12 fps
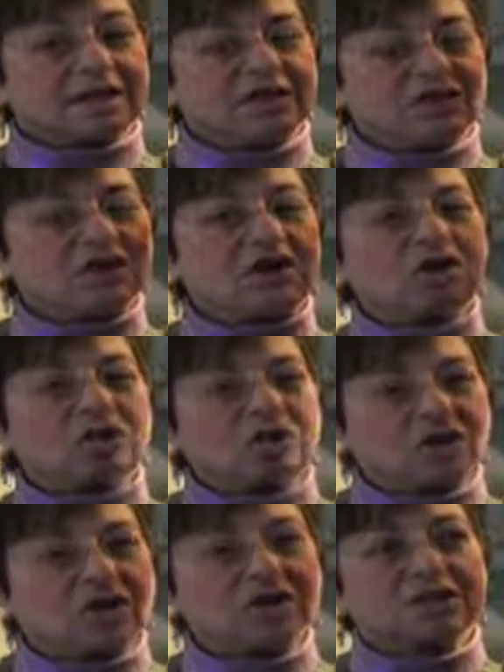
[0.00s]
And you know
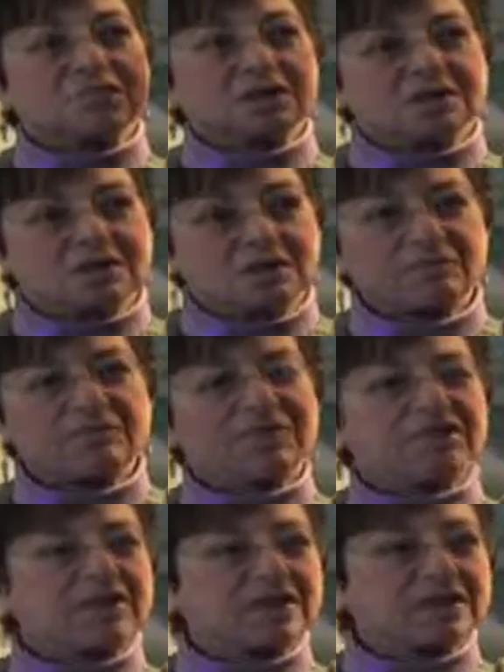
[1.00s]
he's talking about
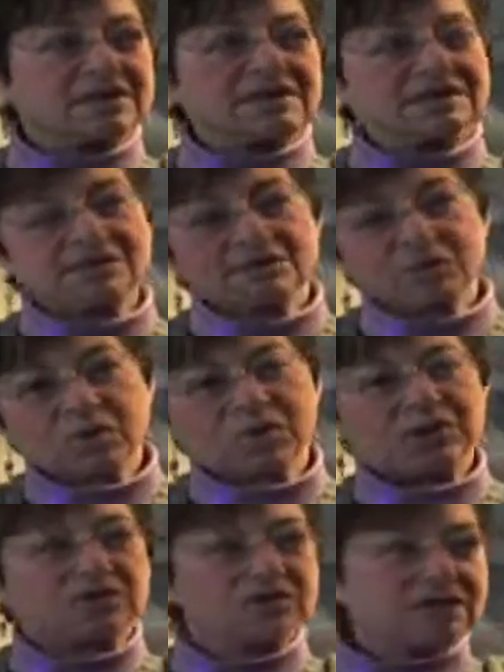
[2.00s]
something that deals with
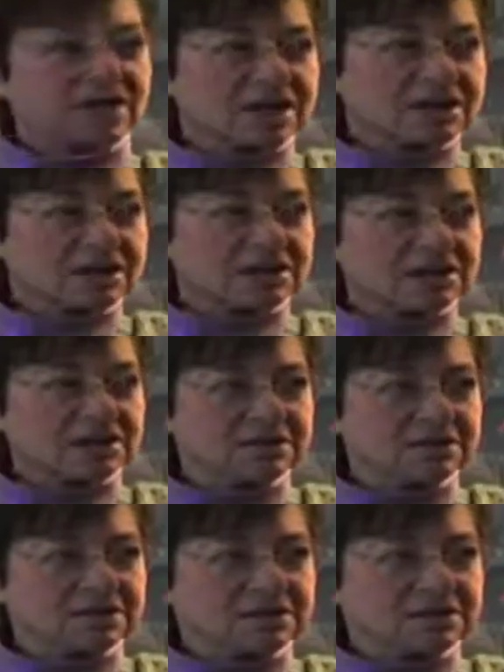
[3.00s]
our society,